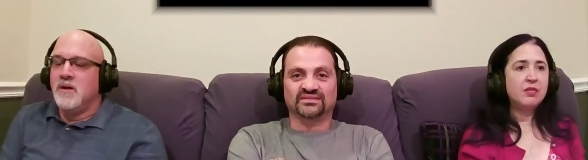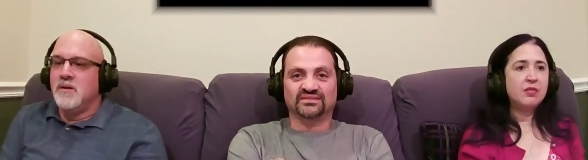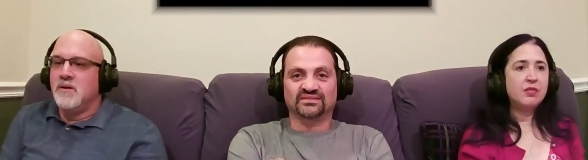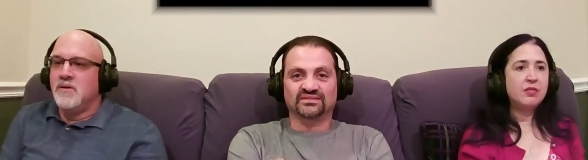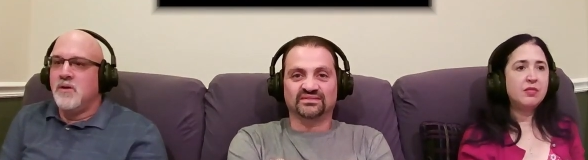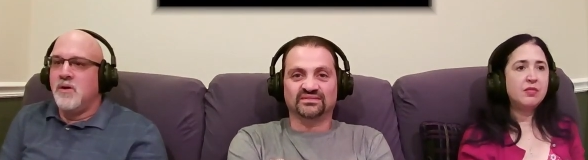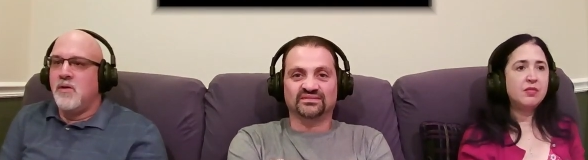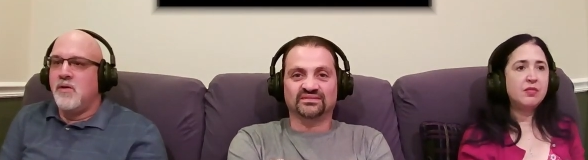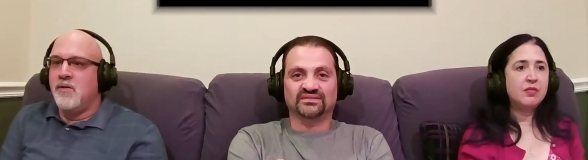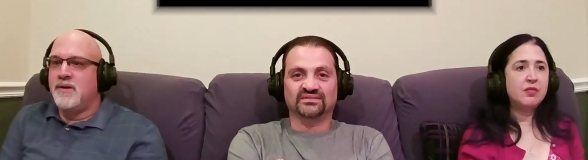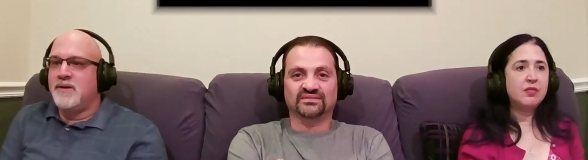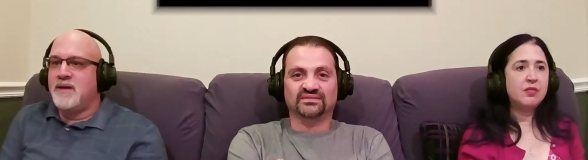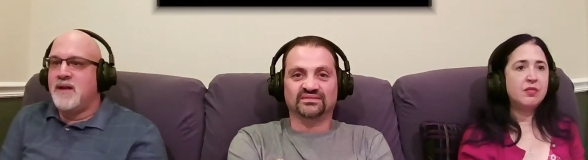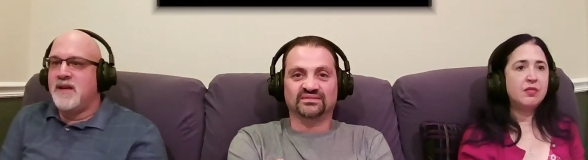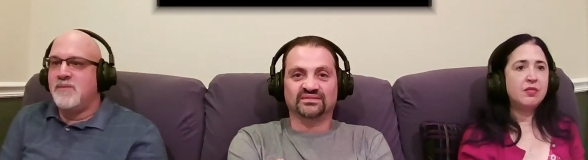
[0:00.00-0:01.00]
Speaker 1: So this
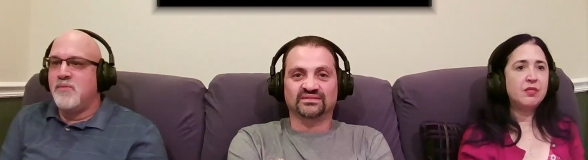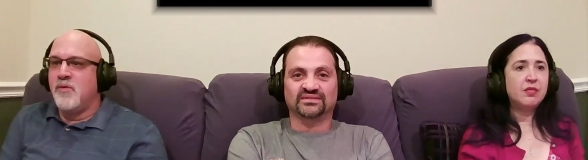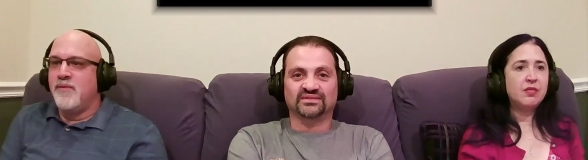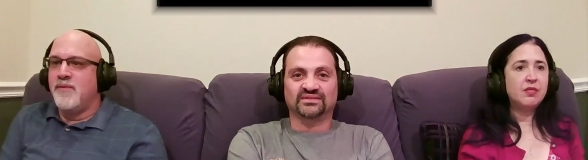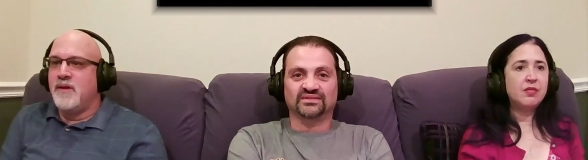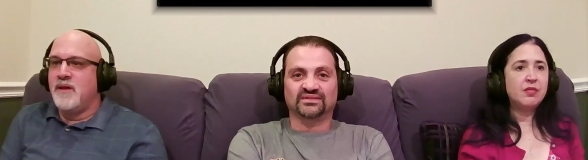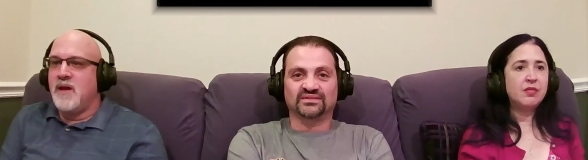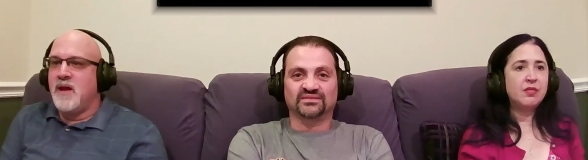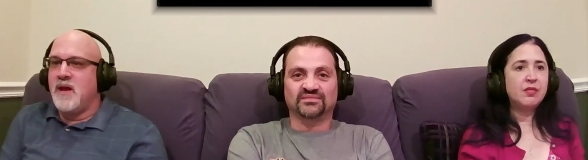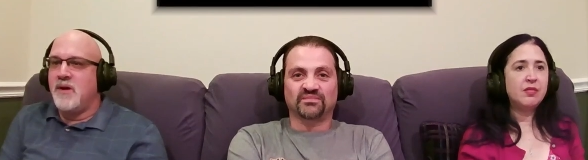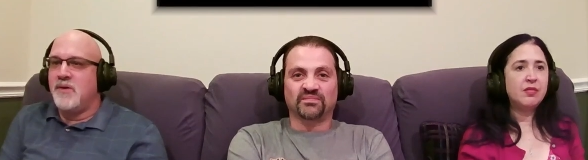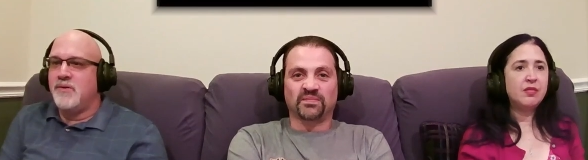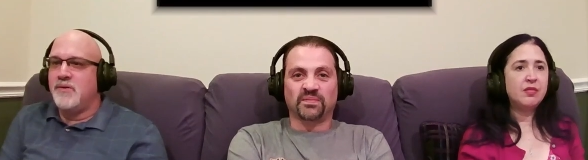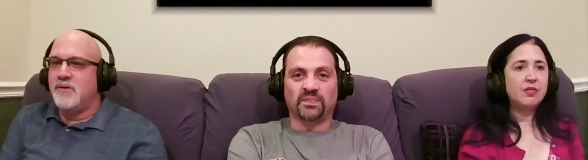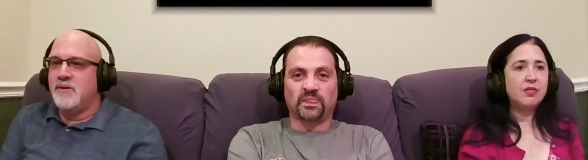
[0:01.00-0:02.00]
guy's moved in the
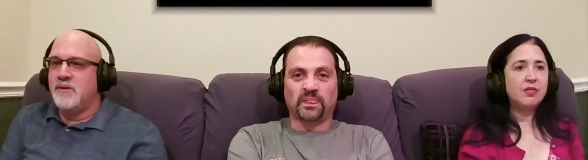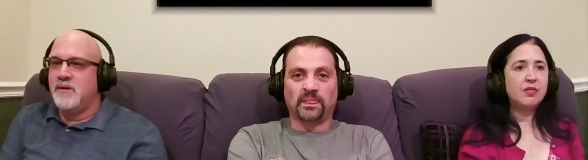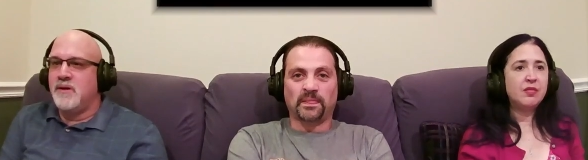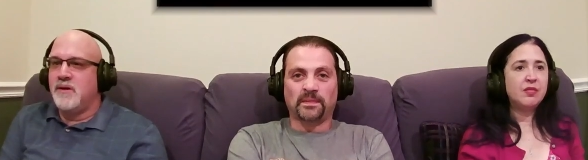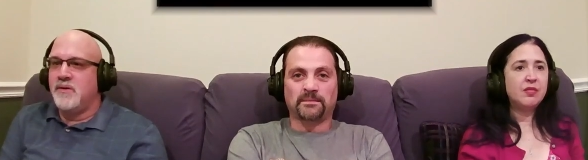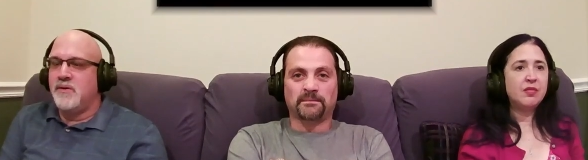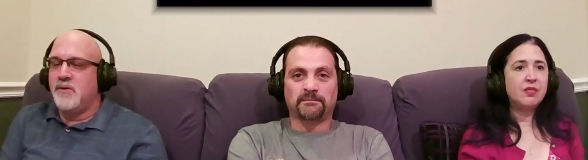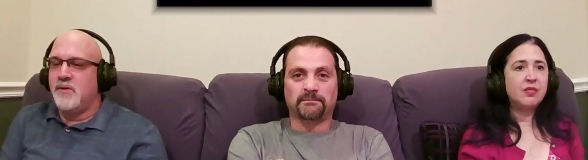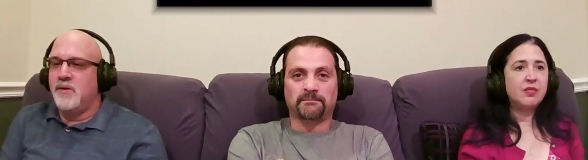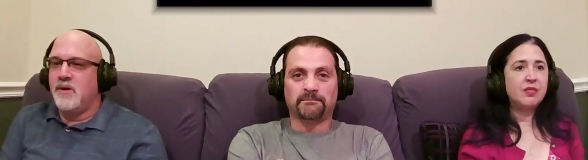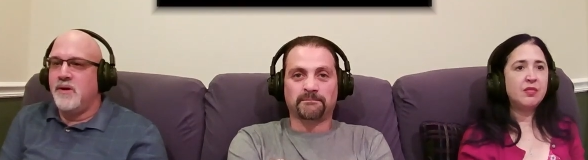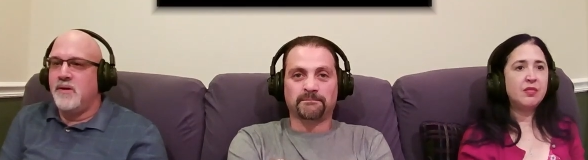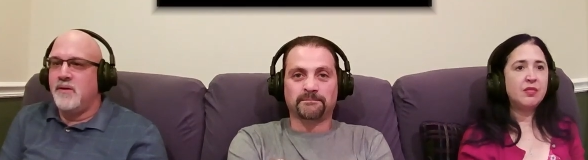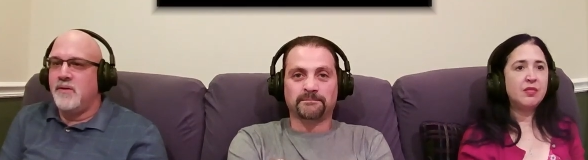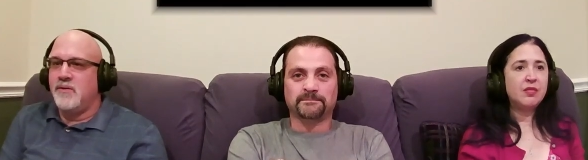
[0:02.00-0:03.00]
house and they don't know yet.
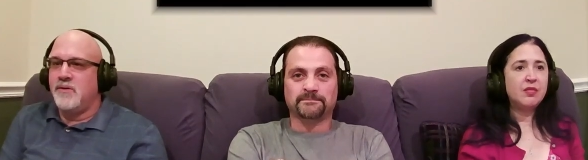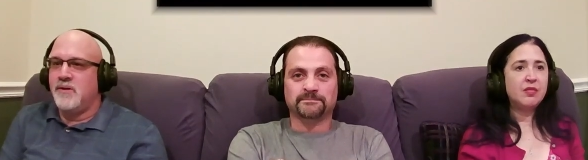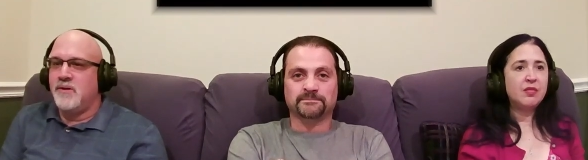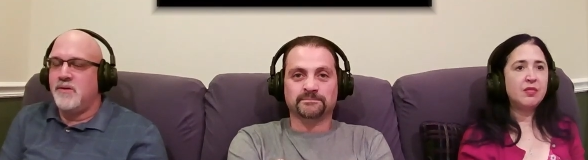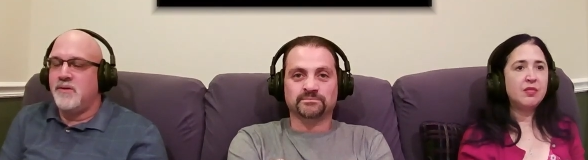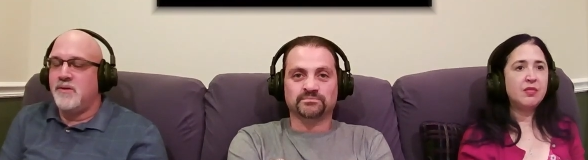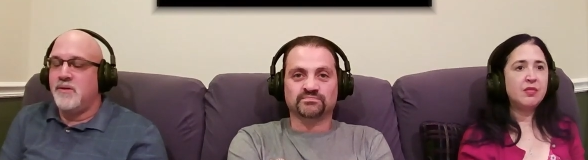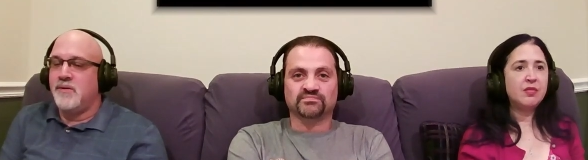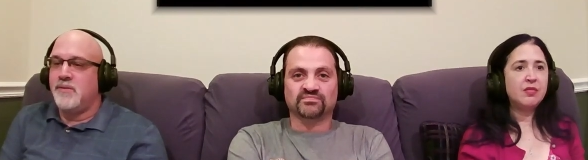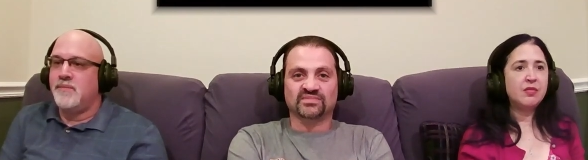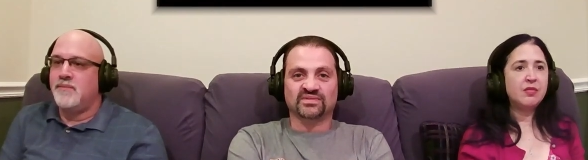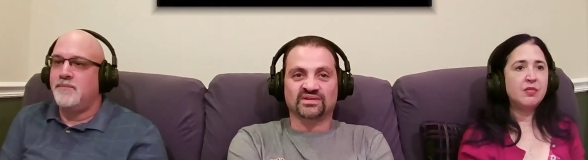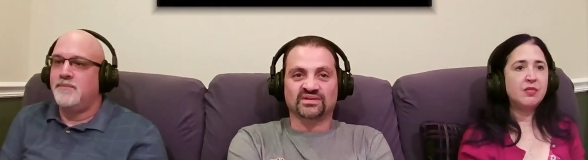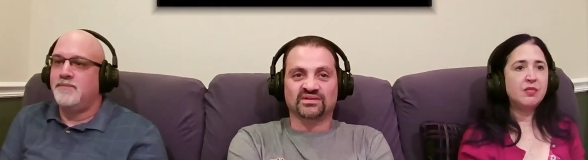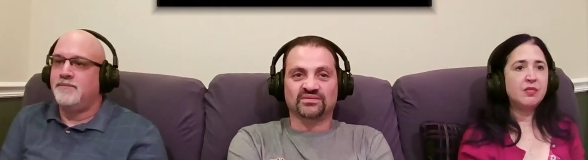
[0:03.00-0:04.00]
Oh, she doesn't know.
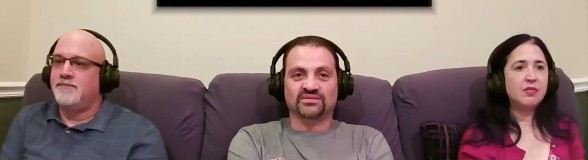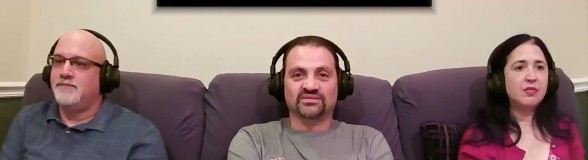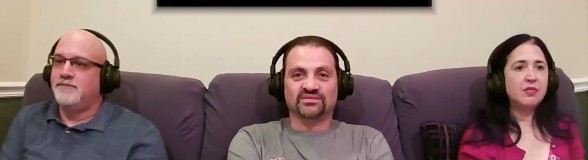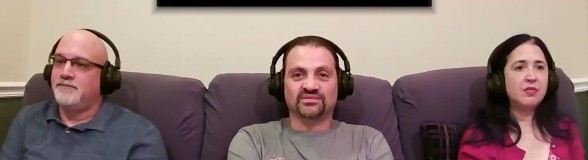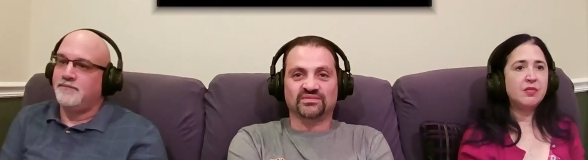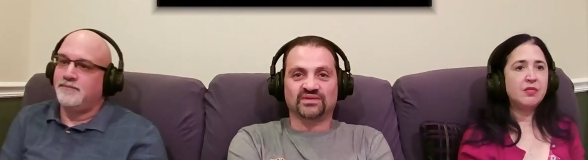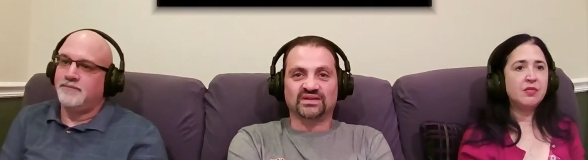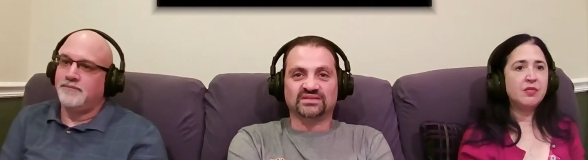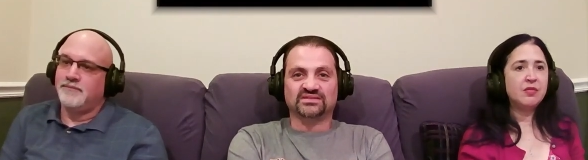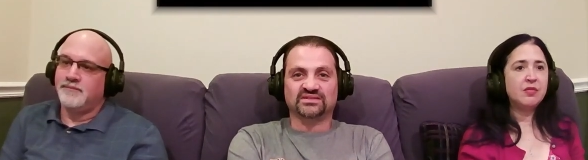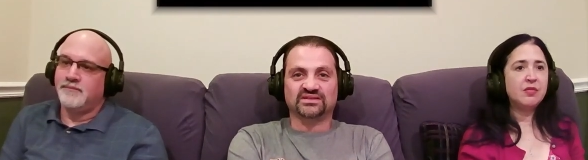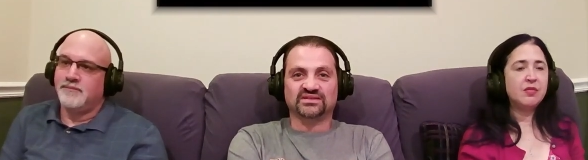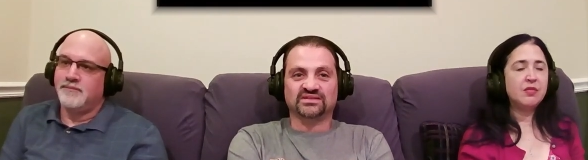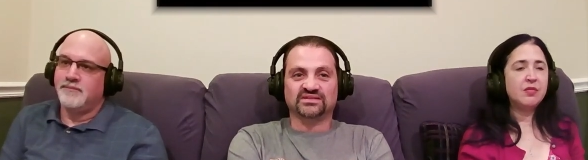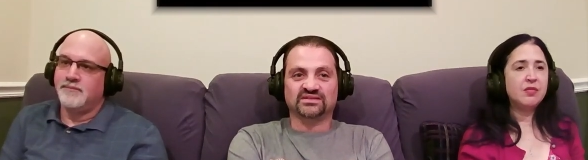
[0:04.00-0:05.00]
Watch
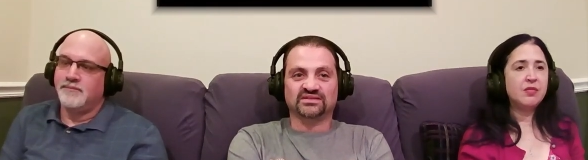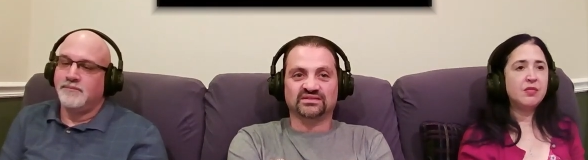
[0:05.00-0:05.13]
this.